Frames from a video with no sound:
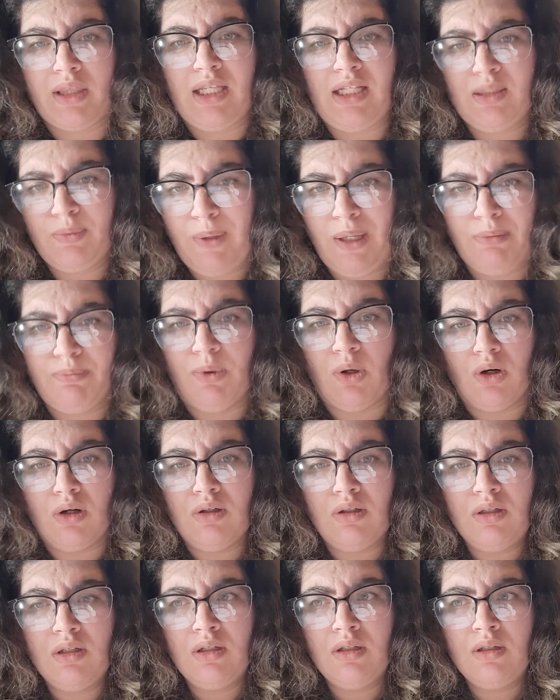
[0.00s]
these people?
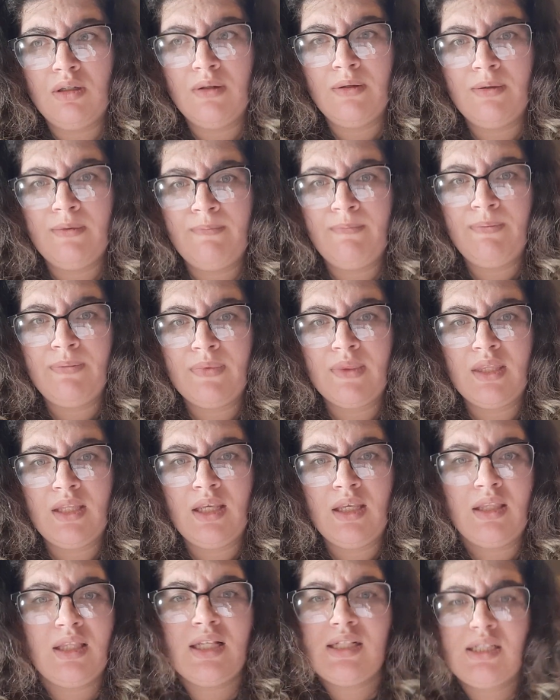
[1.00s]

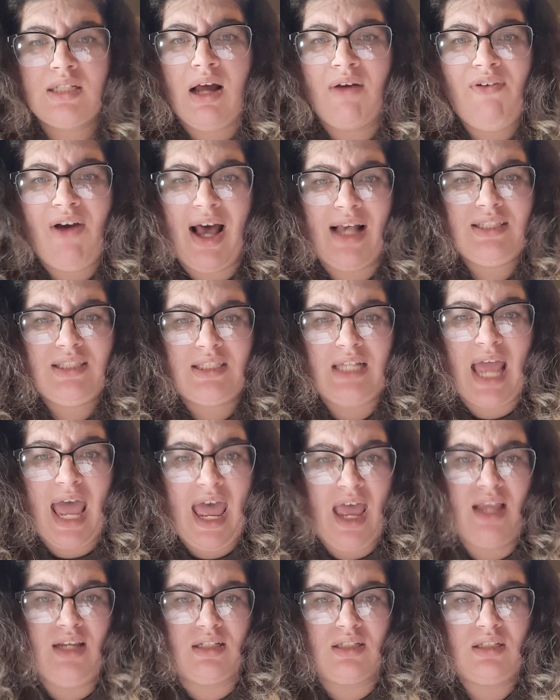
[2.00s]
This stuff has to
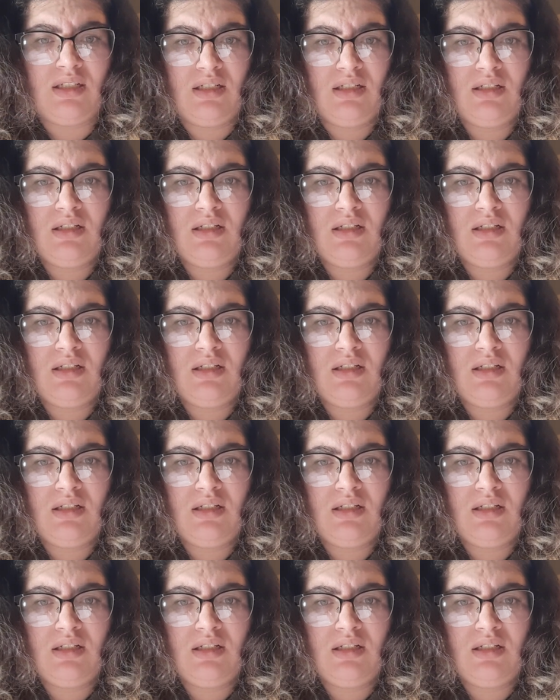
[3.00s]
end.